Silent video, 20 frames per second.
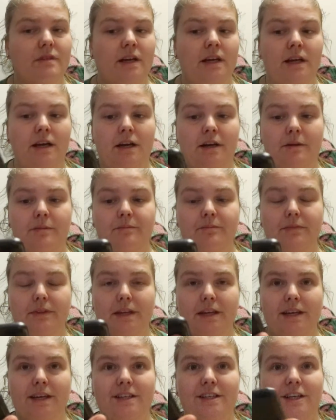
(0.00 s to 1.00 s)
um,
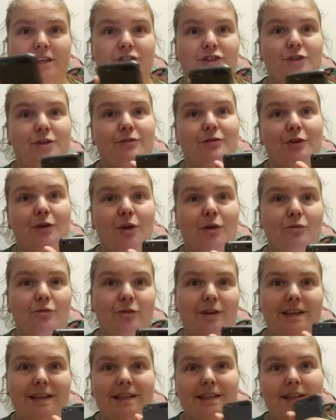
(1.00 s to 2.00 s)
it tells you if you're
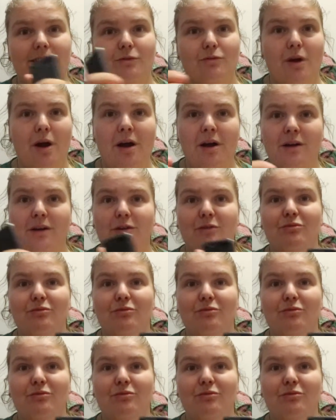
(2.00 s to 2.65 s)
reading in the wrong,